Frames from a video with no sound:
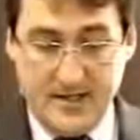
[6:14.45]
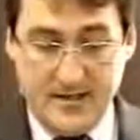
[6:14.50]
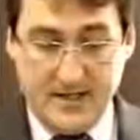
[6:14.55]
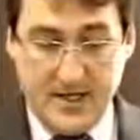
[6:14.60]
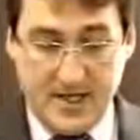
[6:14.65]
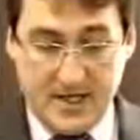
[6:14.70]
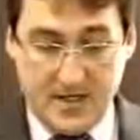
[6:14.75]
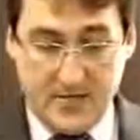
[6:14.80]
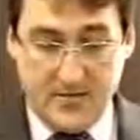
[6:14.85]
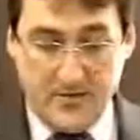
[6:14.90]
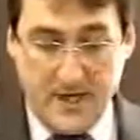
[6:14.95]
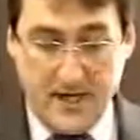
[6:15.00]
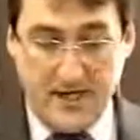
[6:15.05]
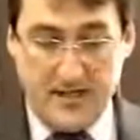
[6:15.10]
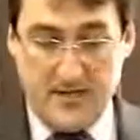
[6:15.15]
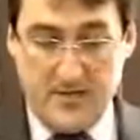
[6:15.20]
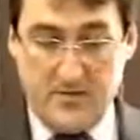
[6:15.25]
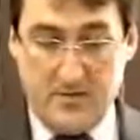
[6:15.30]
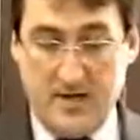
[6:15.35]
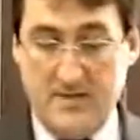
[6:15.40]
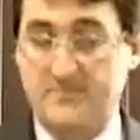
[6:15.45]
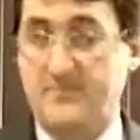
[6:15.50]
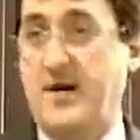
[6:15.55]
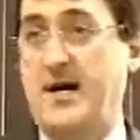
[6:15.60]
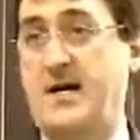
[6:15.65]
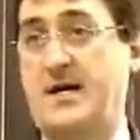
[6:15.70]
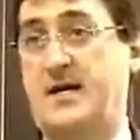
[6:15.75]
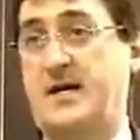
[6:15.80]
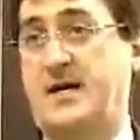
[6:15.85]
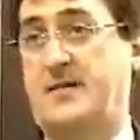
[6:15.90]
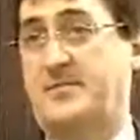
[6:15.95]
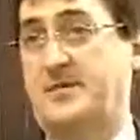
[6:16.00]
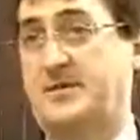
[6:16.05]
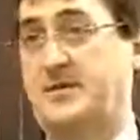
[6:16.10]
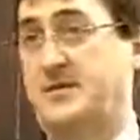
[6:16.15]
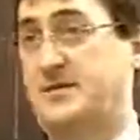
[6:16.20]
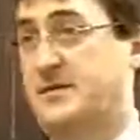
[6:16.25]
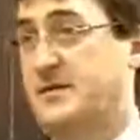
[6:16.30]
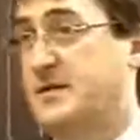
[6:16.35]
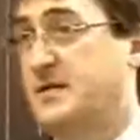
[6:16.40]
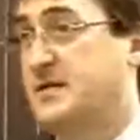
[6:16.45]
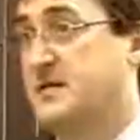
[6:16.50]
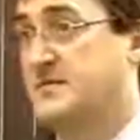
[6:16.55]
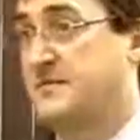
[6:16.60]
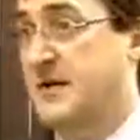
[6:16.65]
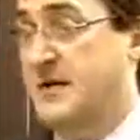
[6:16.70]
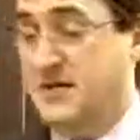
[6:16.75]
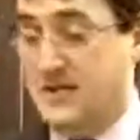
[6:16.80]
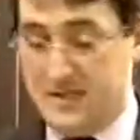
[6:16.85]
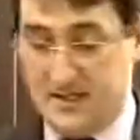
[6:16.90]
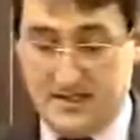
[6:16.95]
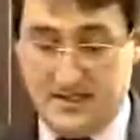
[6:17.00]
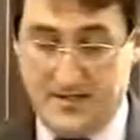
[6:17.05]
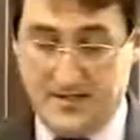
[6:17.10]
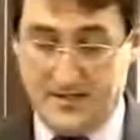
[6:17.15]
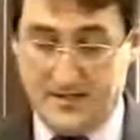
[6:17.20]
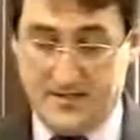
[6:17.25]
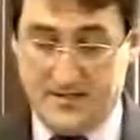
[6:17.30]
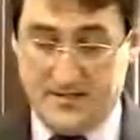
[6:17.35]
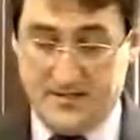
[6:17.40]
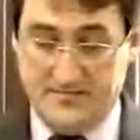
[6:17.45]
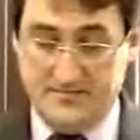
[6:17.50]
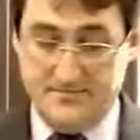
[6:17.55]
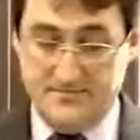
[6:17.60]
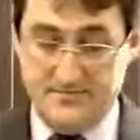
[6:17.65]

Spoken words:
They create great buying opportunities in many scenarios.